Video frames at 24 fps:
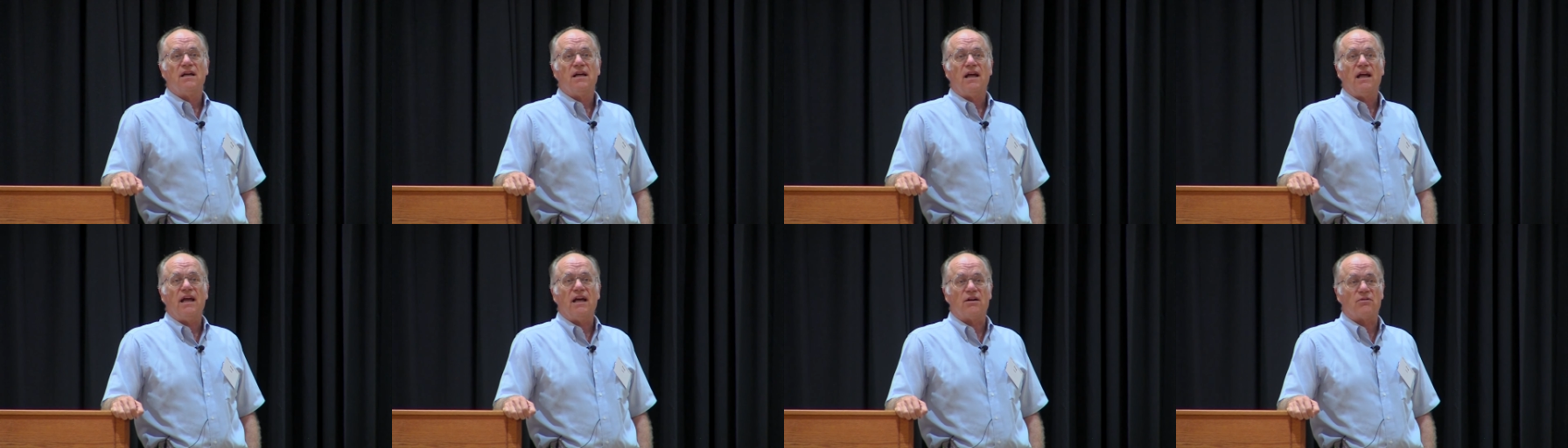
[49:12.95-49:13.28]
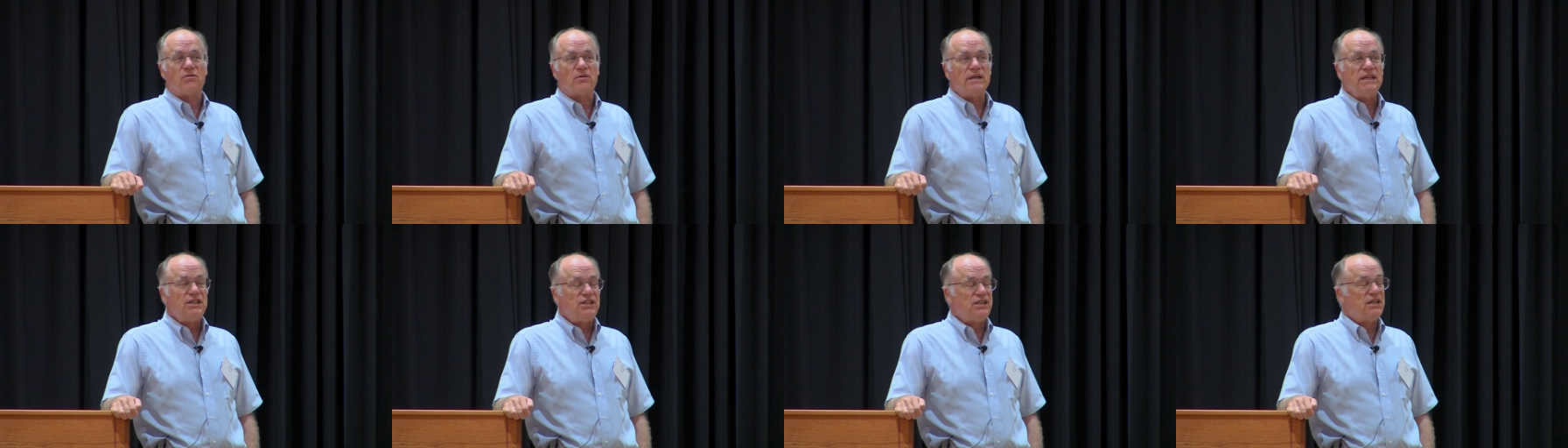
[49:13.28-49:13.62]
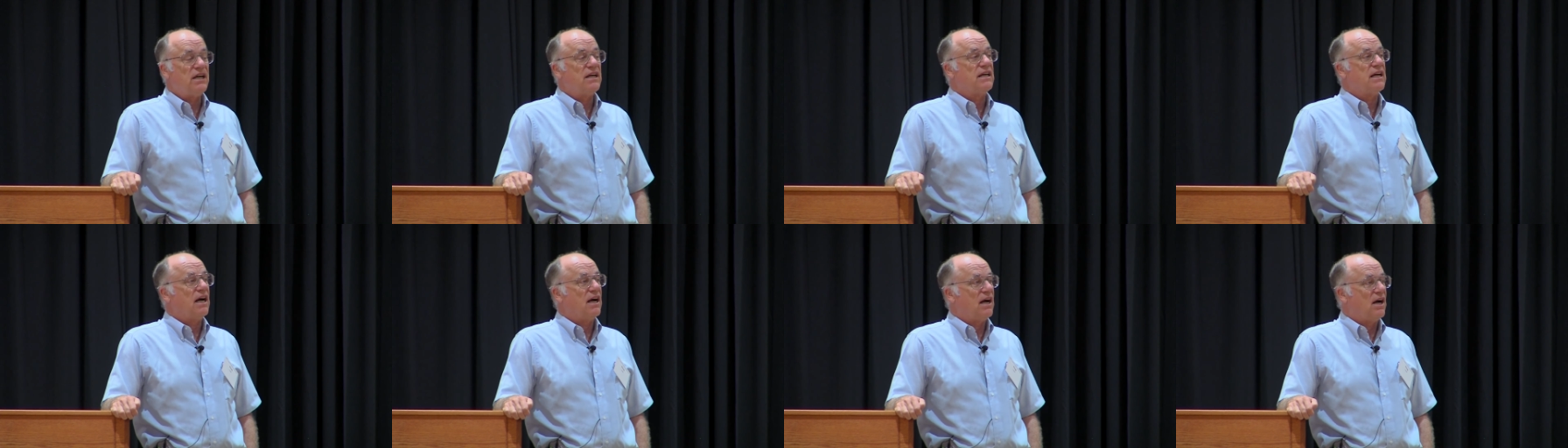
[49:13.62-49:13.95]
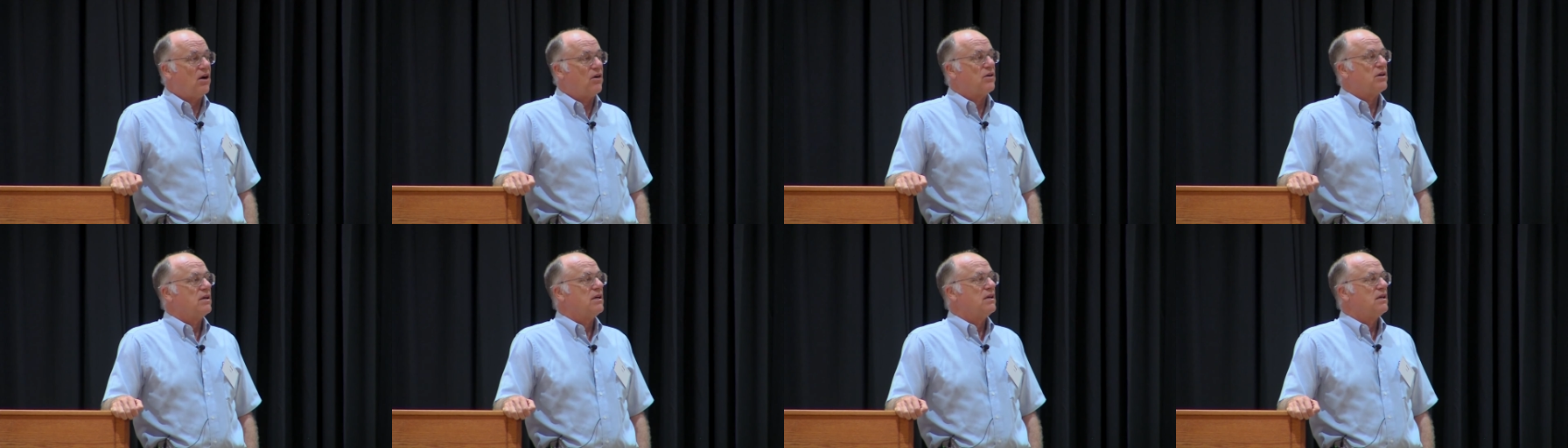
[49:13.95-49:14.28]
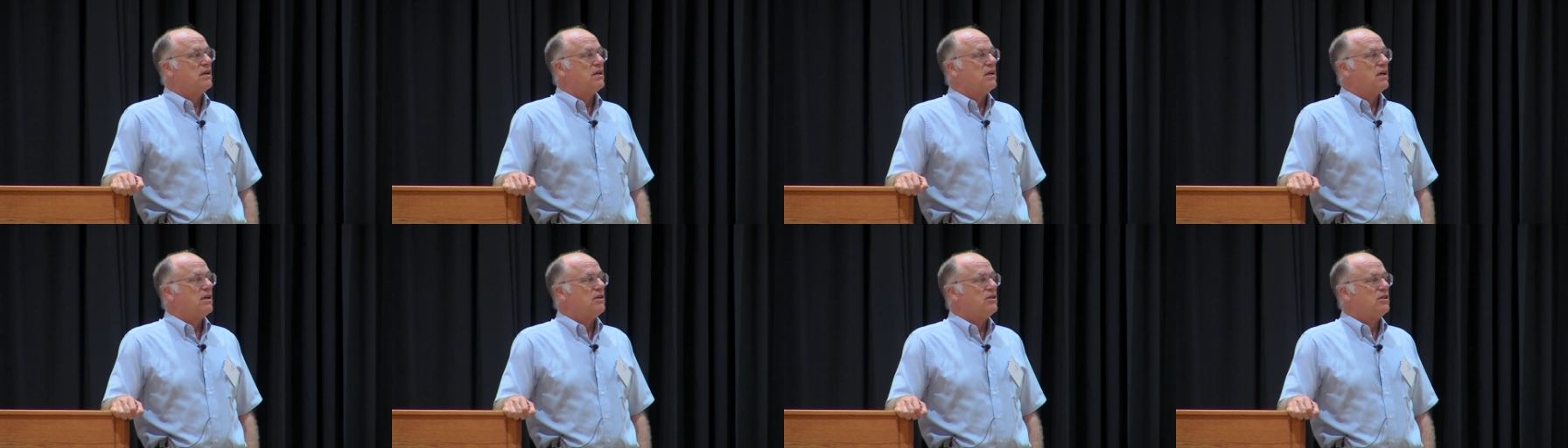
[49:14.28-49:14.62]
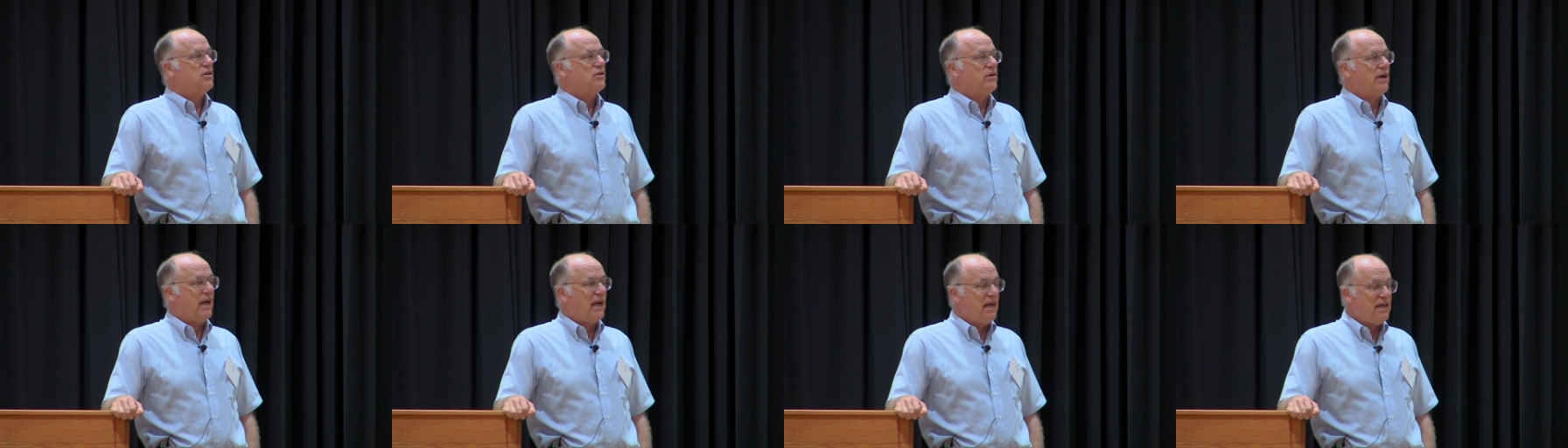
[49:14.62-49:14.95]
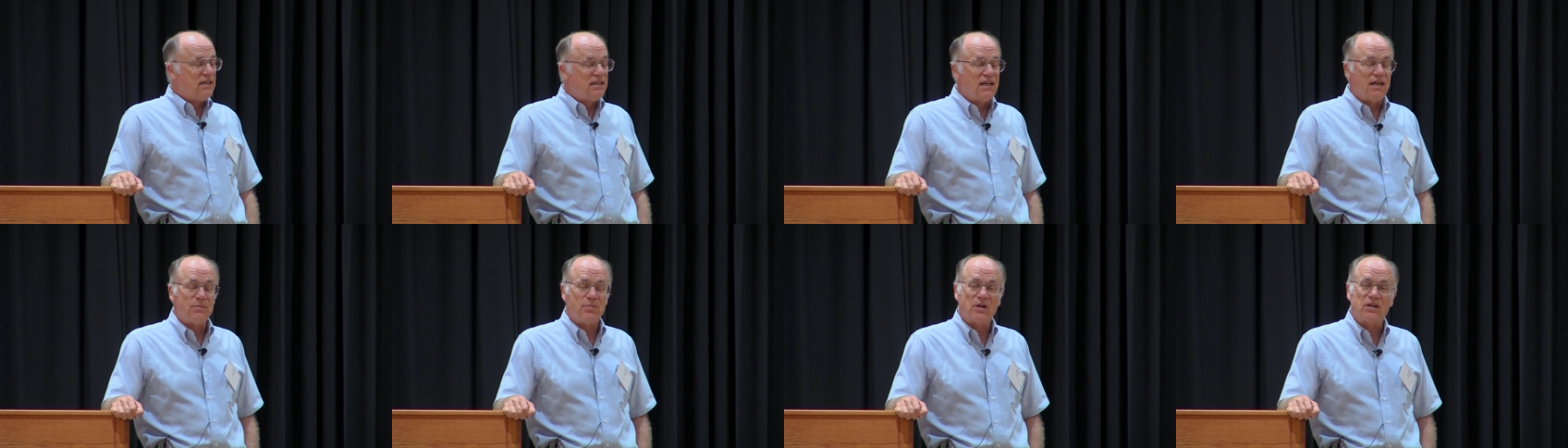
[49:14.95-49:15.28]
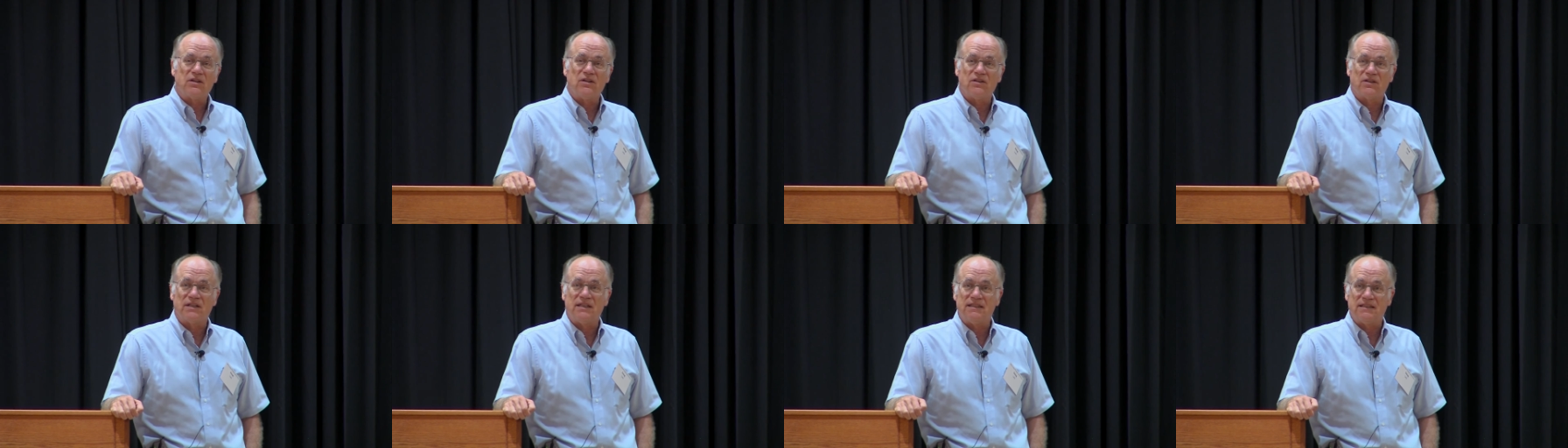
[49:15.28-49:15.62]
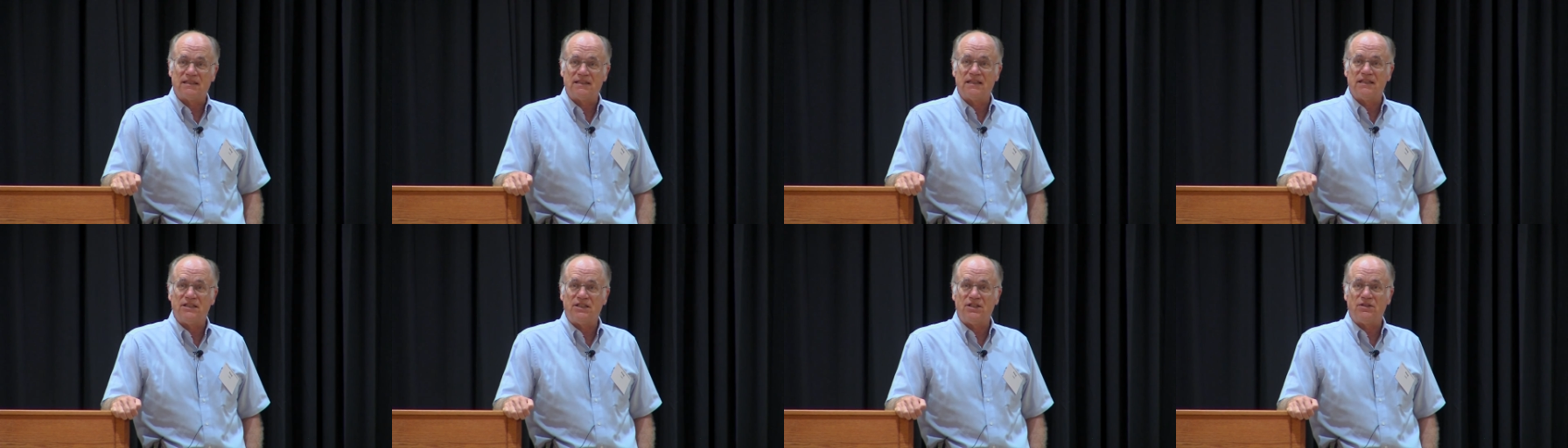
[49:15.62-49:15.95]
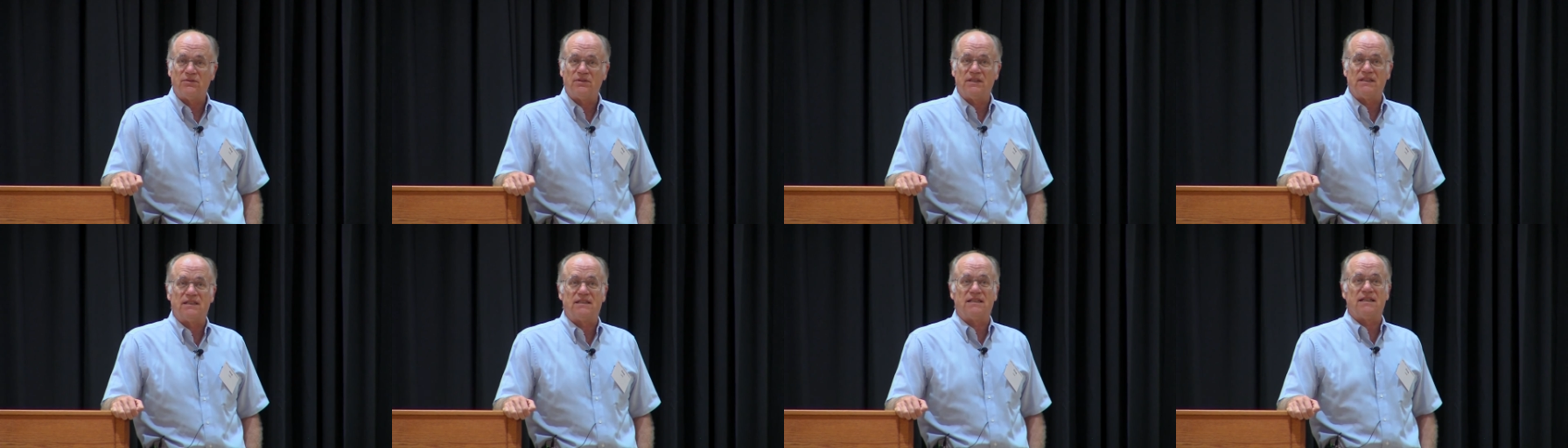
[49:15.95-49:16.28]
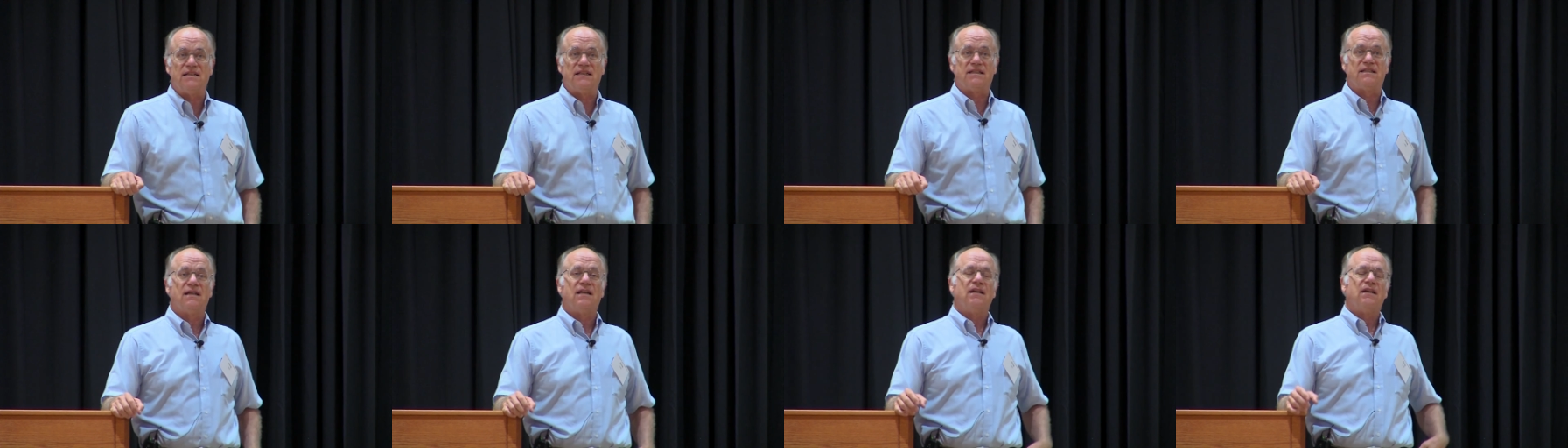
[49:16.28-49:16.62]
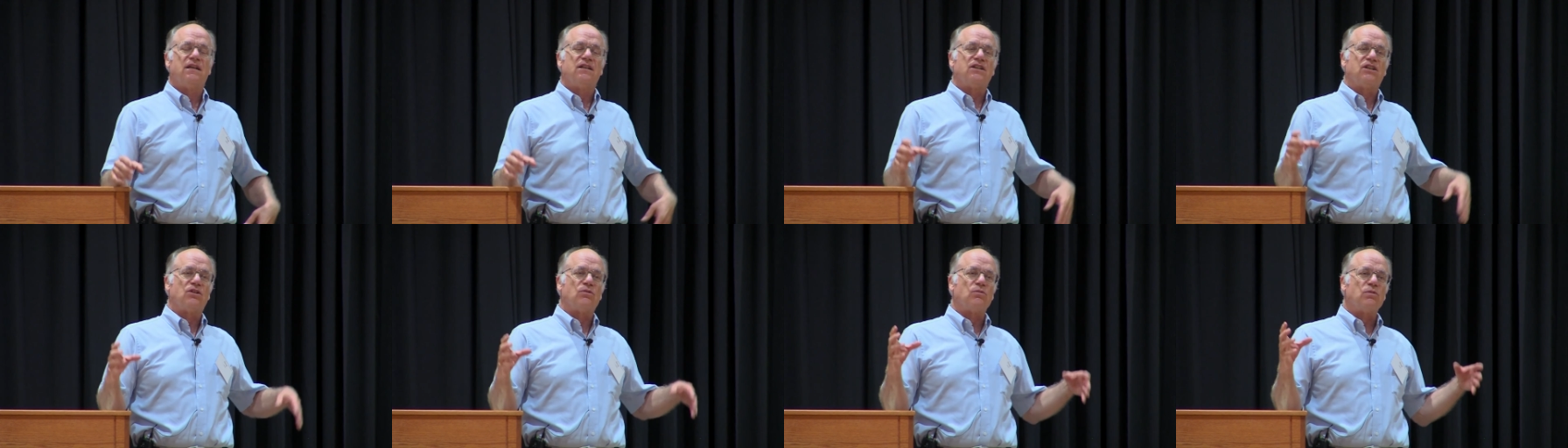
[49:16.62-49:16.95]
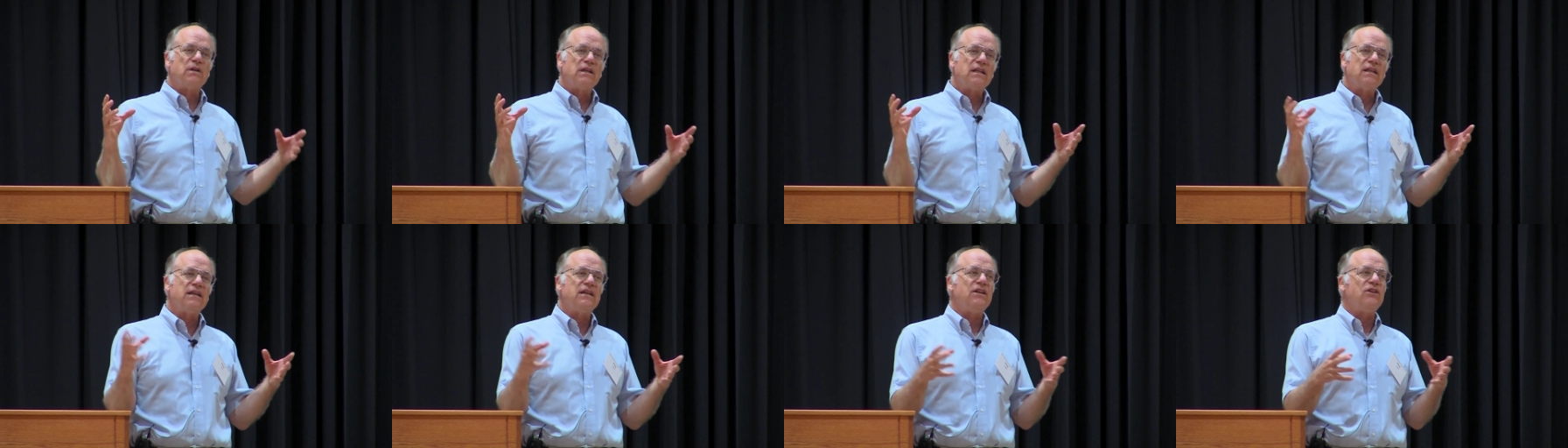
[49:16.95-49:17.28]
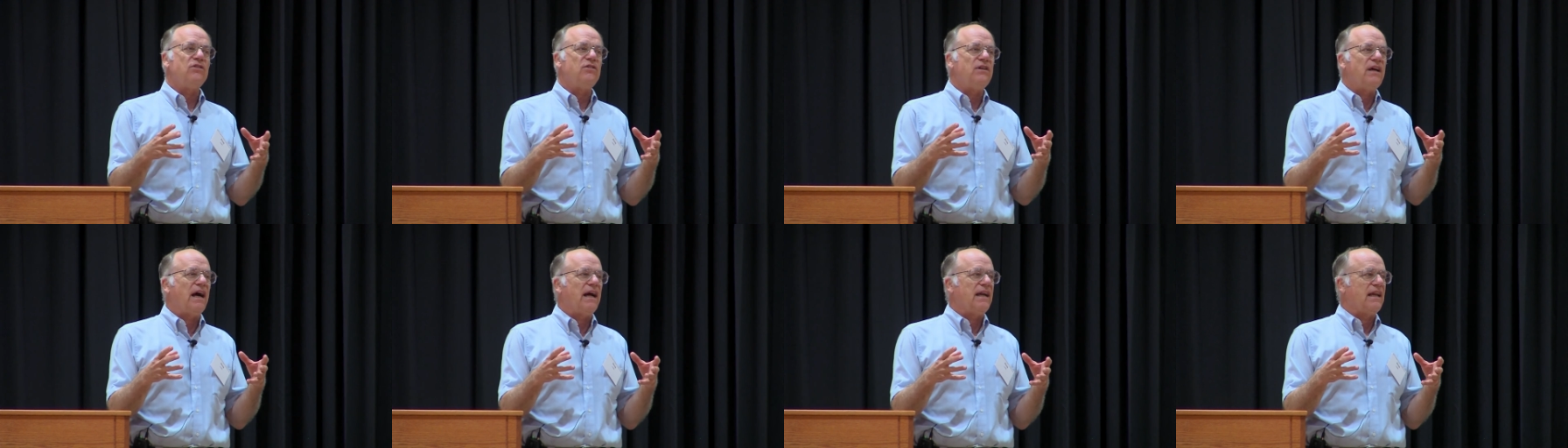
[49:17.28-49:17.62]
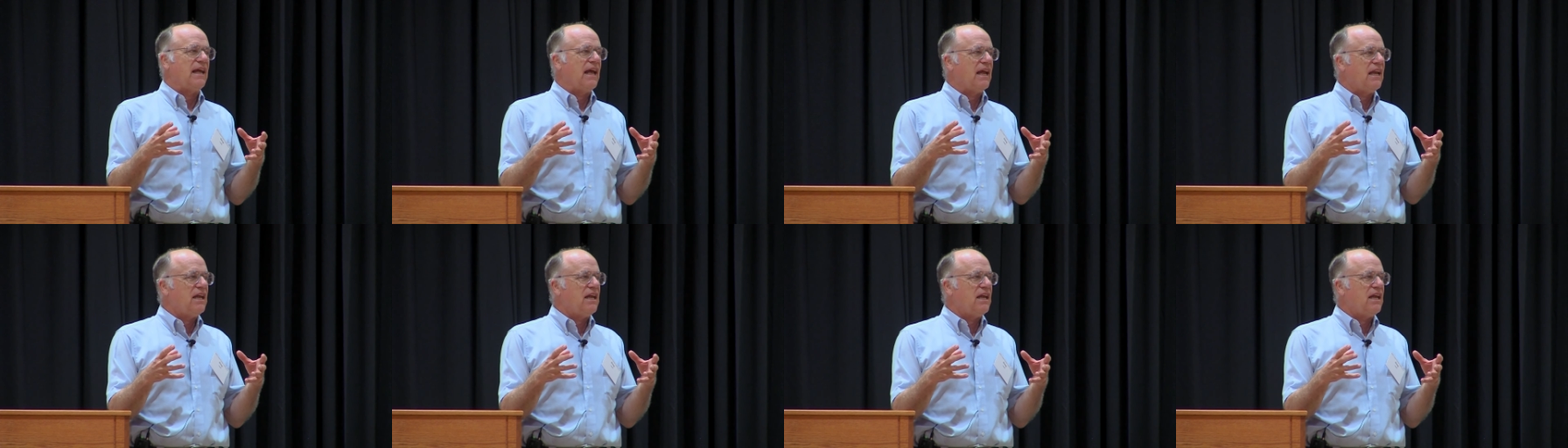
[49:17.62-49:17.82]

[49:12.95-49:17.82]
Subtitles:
at reaching out to atypical constituencies to really unite